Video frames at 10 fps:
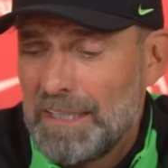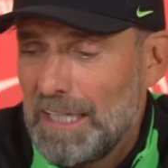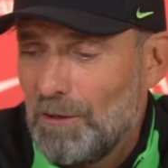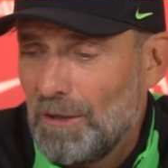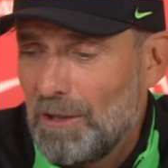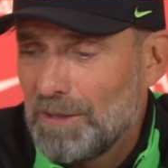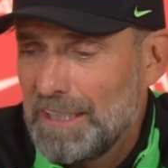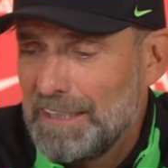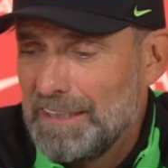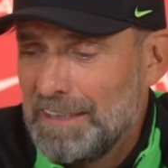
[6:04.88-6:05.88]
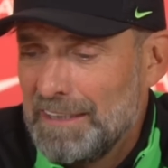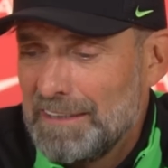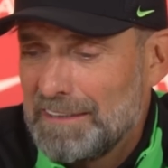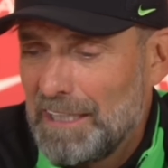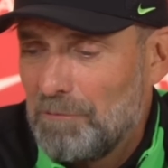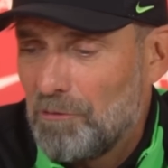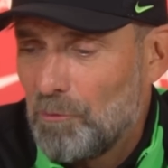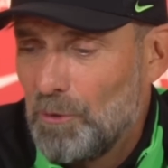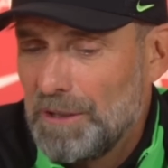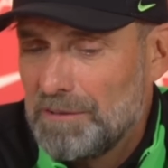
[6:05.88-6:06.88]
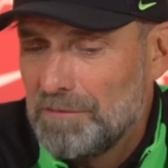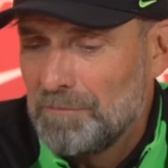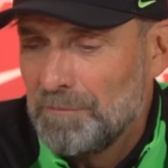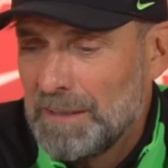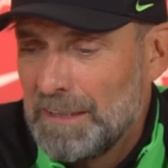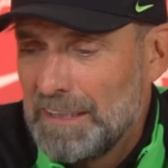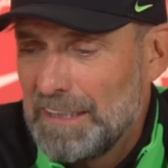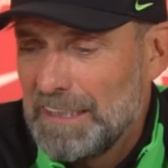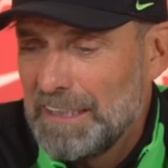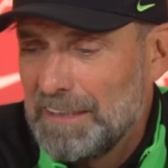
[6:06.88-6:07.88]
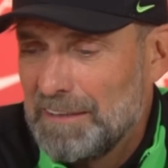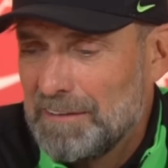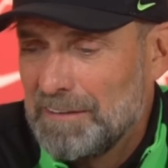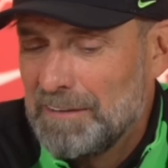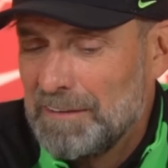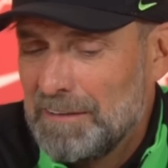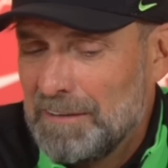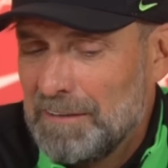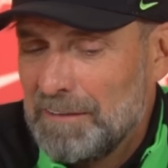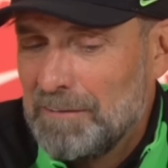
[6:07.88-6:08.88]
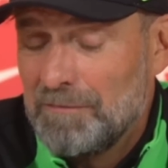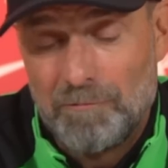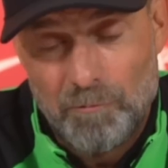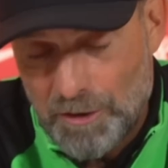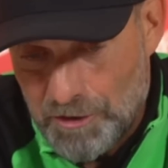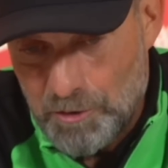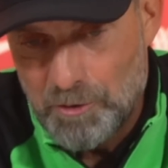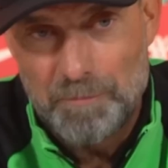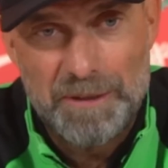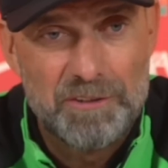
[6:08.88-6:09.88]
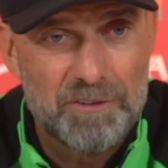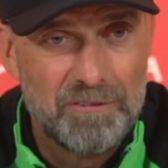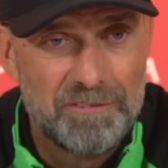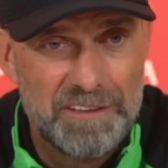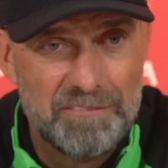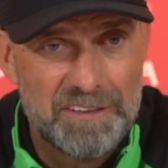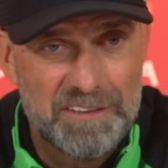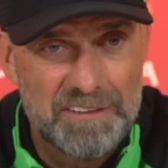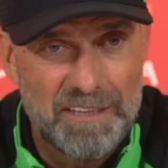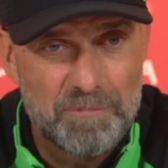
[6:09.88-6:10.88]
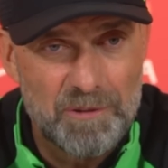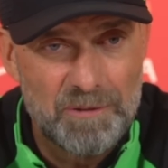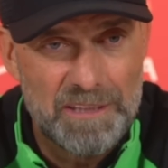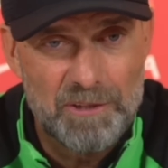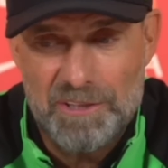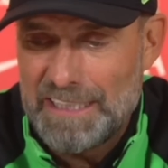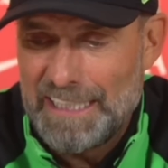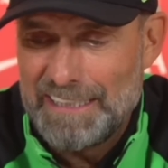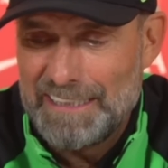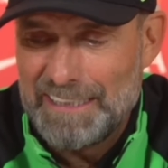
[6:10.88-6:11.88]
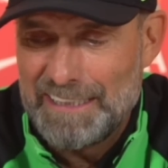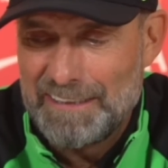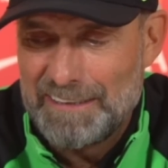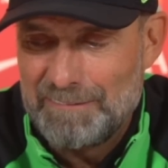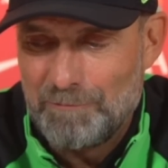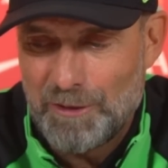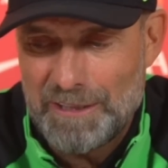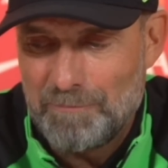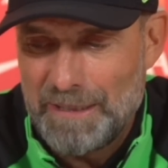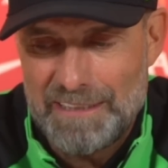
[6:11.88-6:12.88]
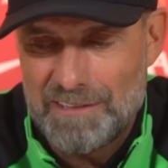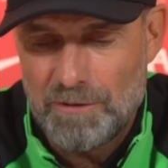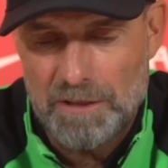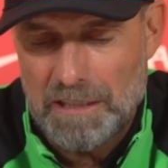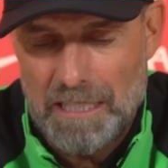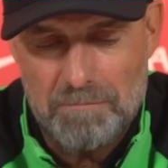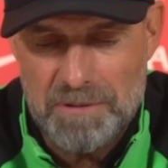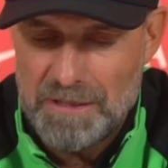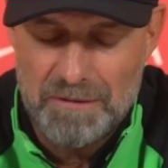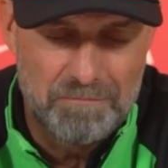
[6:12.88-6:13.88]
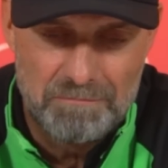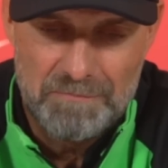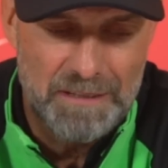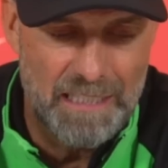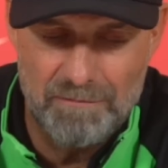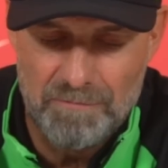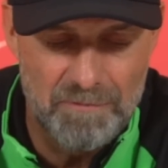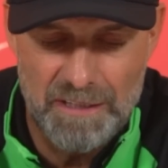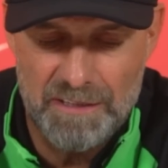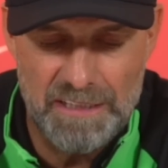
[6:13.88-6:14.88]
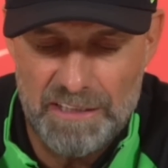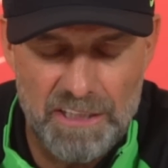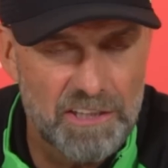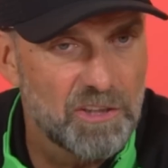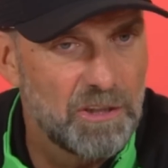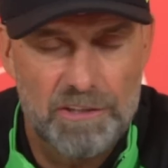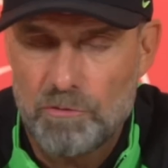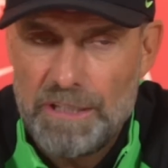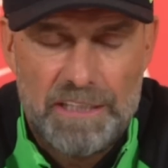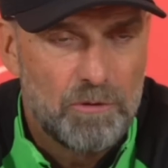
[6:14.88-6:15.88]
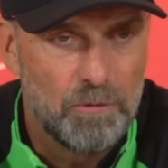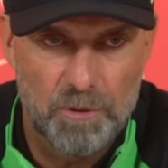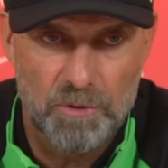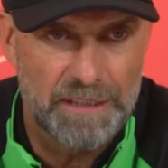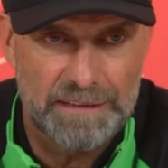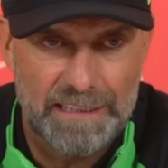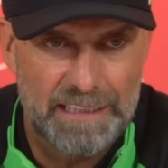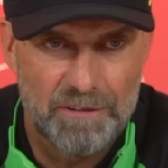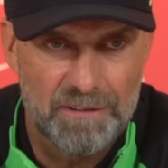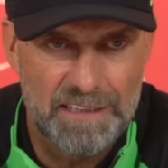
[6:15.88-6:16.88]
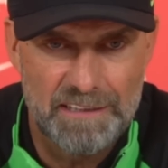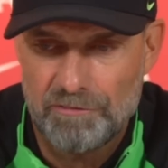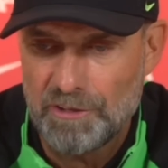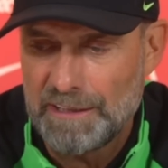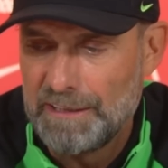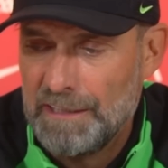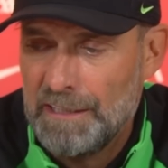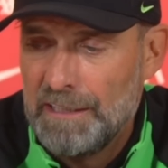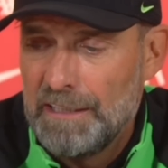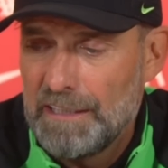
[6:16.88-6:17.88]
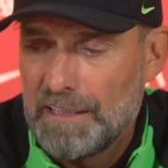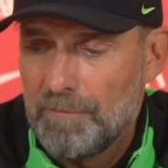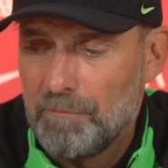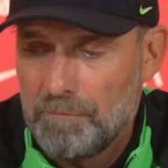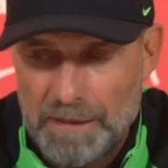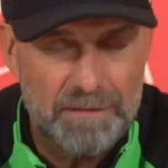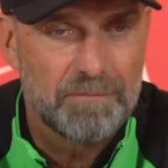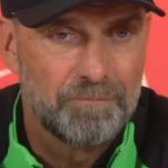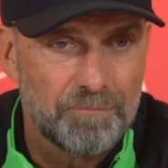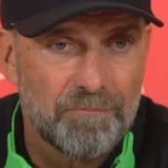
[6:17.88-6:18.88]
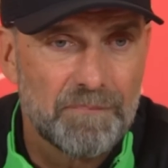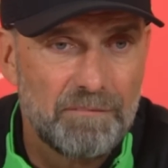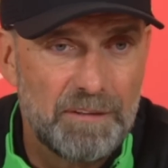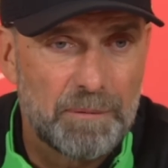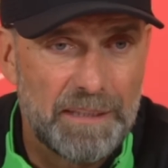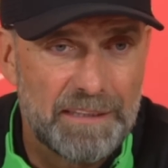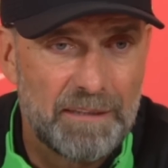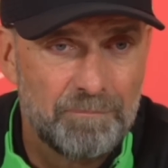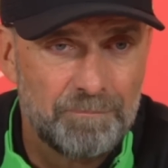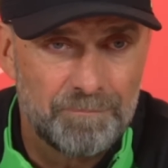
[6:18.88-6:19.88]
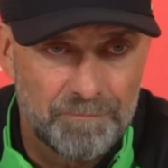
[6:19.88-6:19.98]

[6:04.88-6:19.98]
how how they came through it and won the European trophy, which is absolutely outstanding, and what it makes to the club. So yeah, it's it's it's a it's a really cool project. I cannot say differently, um, but we play them,